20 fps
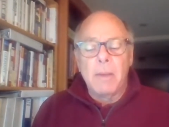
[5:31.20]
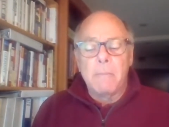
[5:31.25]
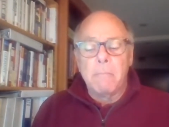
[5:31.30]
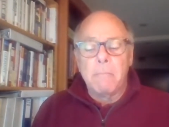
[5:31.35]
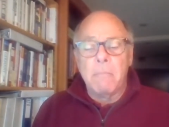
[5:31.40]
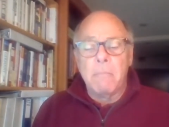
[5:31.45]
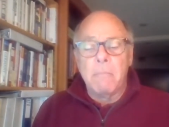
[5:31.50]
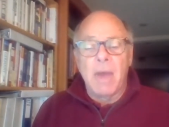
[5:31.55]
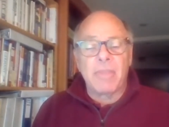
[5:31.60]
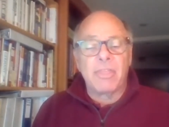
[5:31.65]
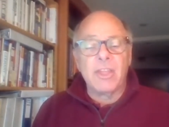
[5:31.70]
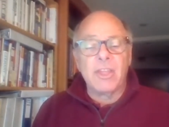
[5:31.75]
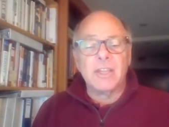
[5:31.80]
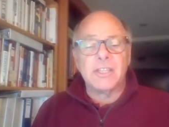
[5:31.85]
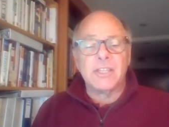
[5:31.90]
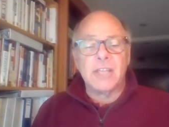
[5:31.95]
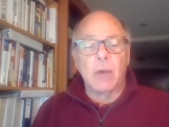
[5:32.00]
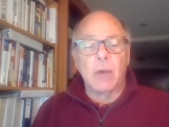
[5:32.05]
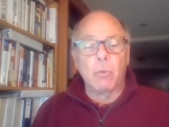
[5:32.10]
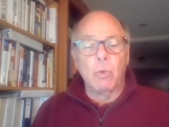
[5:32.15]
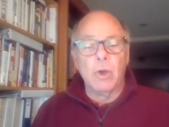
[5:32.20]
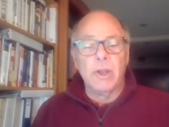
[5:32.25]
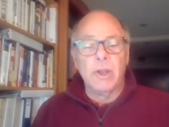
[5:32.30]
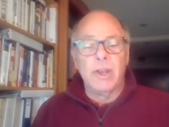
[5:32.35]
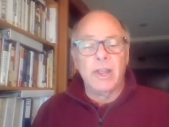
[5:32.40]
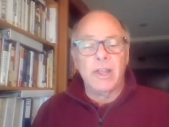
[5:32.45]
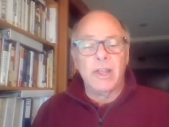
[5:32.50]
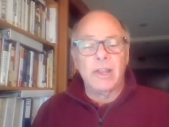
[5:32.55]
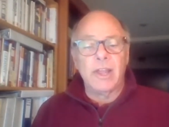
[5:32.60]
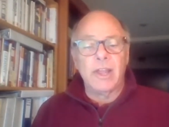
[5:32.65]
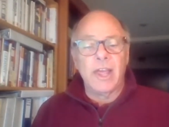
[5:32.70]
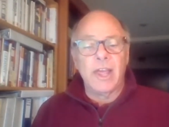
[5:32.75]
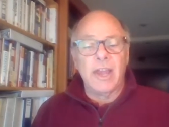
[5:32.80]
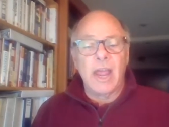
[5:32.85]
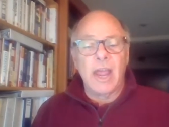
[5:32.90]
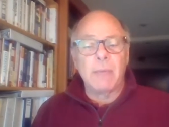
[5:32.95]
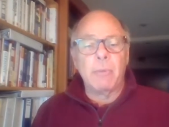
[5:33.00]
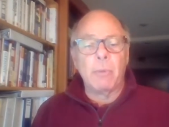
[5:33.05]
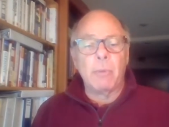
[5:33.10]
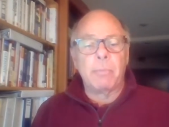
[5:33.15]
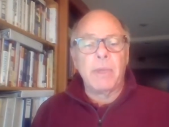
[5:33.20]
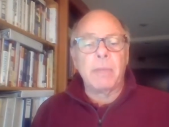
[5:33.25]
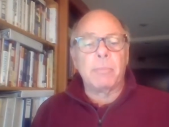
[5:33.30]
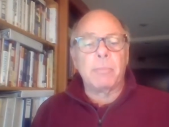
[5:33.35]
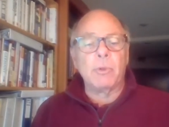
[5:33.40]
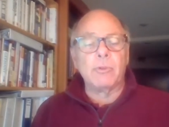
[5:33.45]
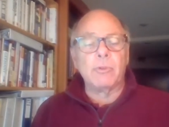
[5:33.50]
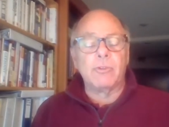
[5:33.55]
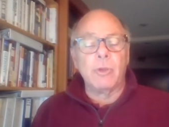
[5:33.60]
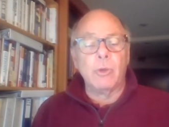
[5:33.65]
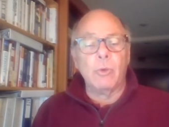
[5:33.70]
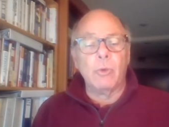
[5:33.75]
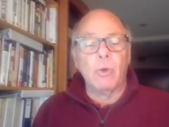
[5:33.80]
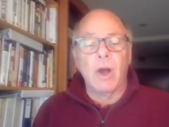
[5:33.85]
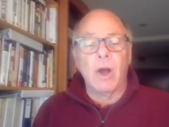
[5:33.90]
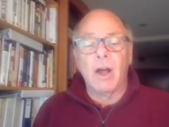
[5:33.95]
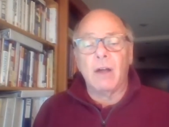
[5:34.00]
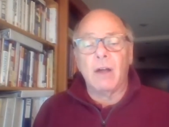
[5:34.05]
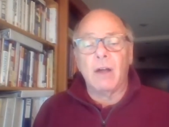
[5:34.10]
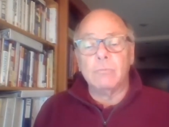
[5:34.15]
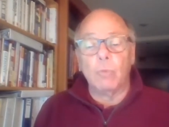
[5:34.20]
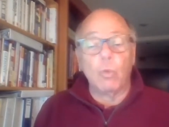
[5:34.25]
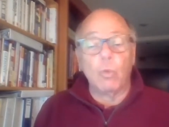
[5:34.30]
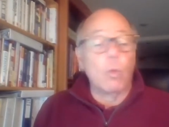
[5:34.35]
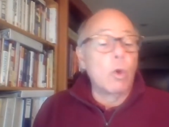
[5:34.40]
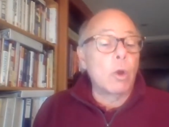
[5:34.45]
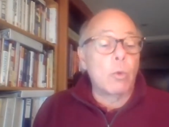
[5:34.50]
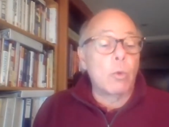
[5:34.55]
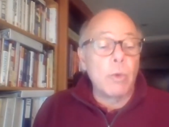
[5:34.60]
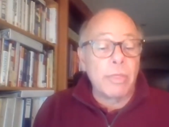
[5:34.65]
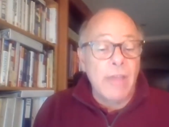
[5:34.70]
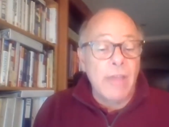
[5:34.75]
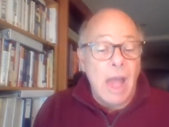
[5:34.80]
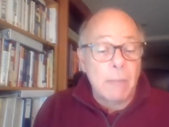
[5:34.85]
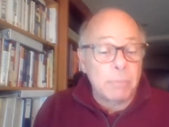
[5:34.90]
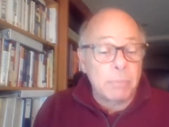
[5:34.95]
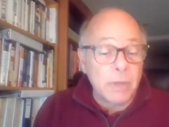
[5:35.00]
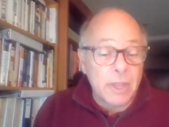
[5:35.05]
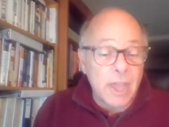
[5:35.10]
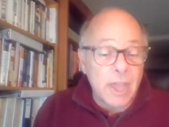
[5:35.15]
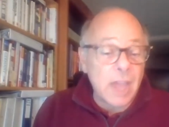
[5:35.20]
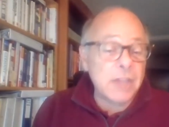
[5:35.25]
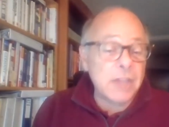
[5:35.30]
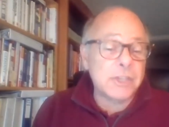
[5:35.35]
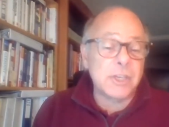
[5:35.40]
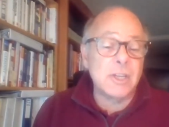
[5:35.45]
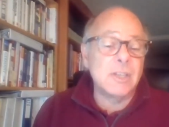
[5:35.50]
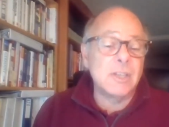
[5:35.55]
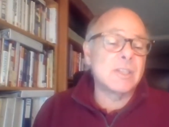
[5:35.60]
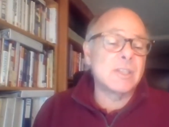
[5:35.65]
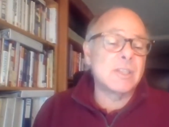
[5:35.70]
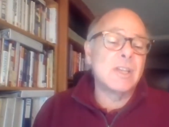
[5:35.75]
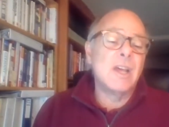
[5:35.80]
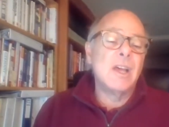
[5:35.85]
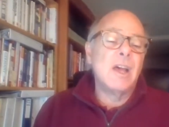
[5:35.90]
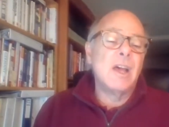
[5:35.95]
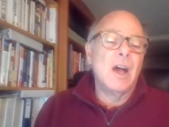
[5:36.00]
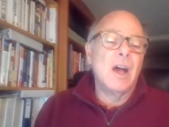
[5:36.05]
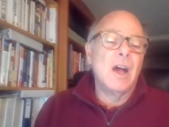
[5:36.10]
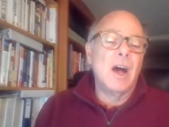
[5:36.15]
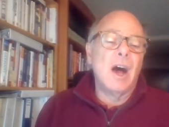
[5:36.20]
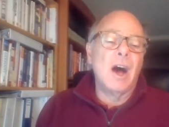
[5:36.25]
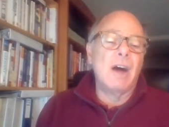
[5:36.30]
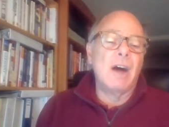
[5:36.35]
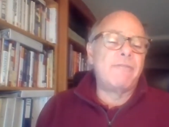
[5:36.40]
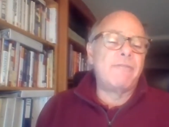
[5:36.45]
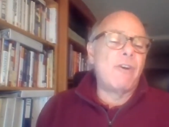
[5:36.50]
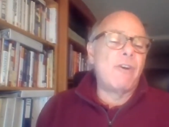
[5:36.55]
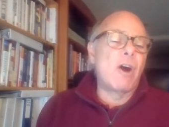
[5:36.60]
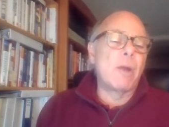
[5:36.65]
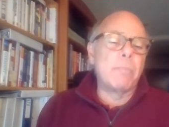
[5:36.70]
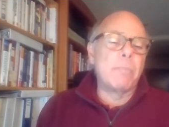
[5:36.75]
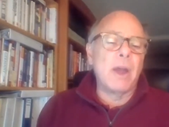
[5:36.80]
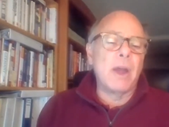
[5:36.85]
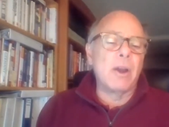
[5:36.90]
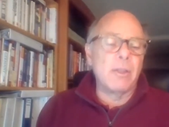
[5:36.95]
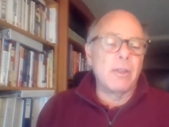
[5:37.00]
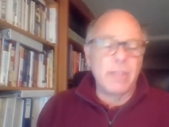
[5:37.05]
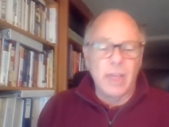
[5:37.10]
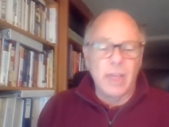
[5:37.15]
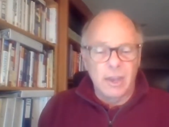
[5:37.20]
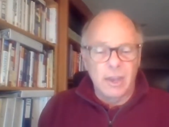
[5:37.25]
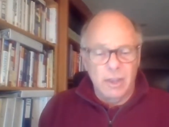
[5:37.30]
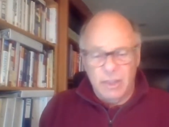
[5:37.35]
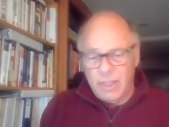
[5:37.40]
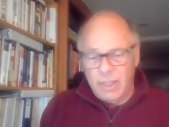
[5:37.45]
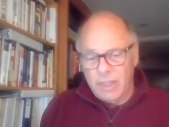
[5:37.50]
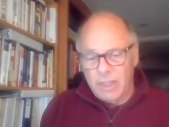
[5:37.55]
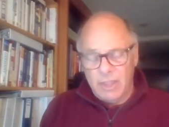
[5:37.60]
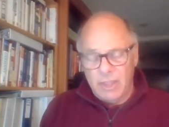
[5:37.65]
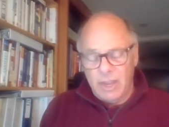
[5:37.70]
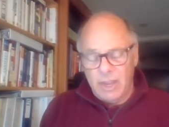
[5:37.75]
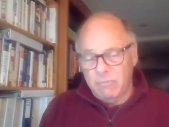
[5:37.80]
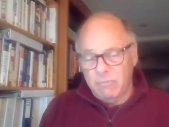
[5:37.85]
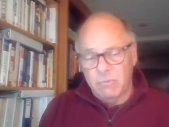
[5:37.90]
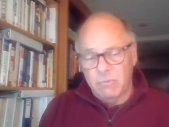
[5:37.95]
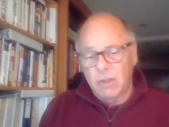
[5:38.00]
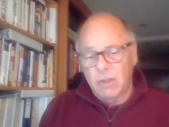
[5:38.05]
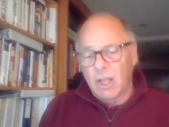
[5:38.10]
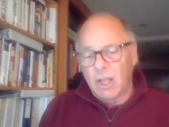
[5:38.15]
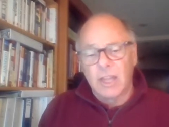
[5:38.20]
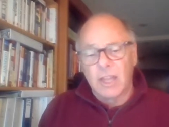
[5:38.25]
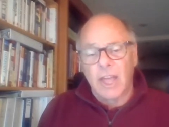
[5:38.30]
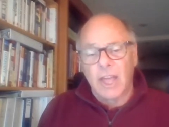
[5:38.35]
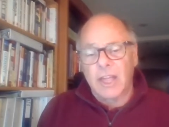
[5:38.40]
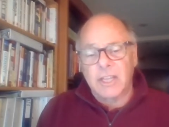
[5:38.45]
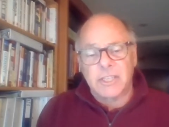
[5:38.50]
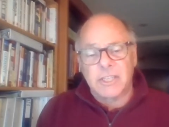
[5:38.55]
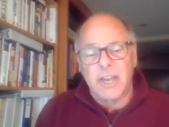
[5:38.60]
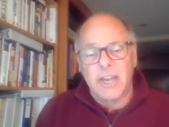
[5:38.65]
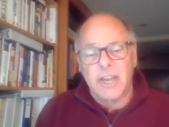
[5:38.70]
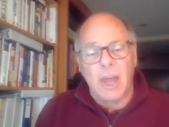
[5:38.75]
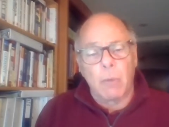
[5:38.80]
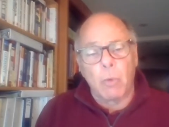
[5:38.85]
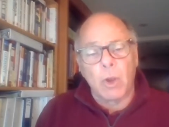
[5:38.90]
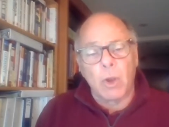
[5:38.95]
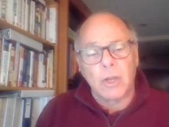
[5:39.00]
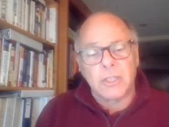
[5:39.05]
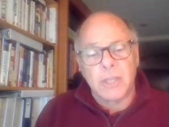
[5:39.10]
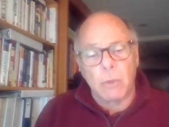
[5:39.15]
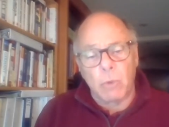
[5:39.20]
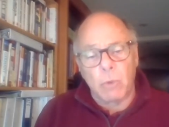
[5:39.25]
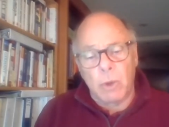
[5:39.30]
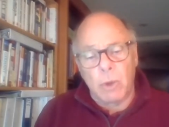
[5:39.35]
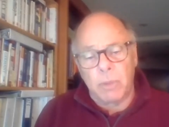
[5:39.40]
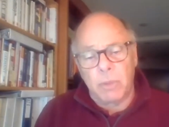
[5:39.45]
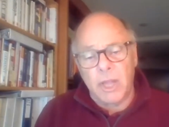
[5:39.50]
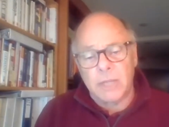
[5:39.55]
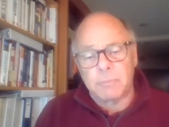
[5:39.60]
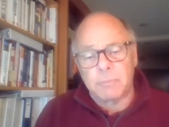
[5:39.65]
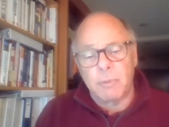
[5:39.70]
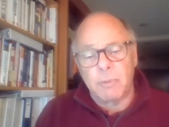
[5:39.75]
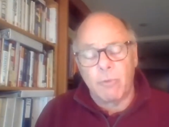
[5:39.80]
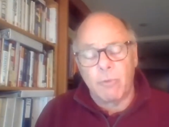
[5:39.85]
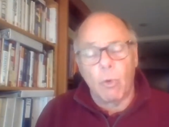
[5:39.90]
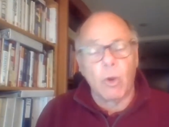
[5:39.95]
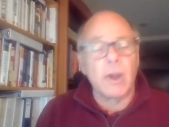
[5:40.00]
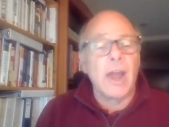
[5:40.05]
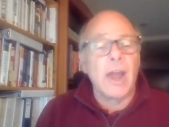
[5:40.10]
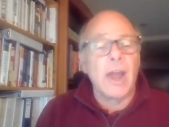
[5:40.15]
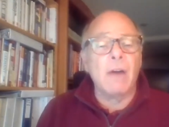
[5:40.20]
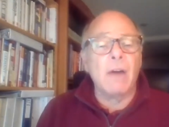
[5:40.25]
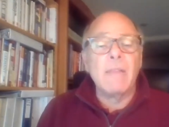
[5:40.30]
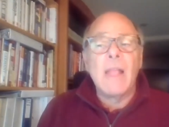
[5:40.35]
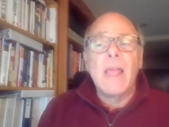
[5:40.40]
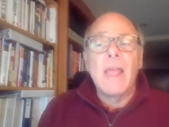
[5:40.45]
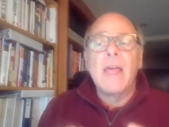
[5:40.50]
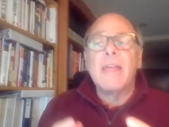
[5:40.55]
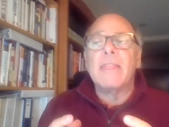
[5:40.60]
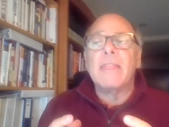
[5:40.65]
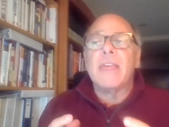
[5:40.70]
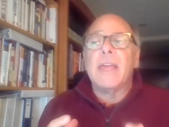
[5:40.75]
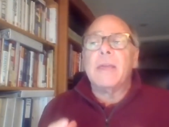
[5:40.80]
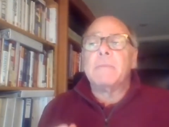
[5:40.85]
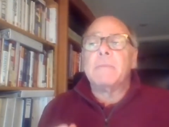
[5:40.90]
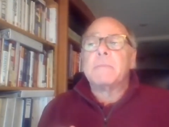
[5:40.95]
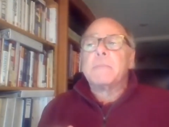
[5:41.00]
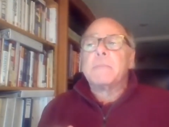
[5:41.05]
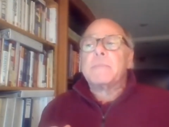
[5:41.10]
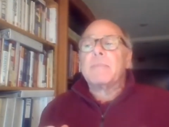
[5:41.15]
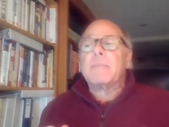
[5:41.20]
methods that would enable people to work with applications far better than the legacy networks that were in place before. Now, the